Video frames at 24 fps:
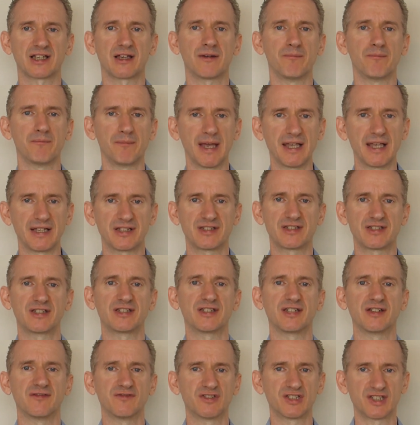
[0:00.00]
and
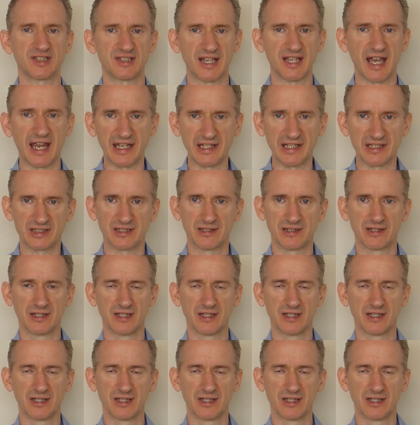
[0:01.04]
meditative state.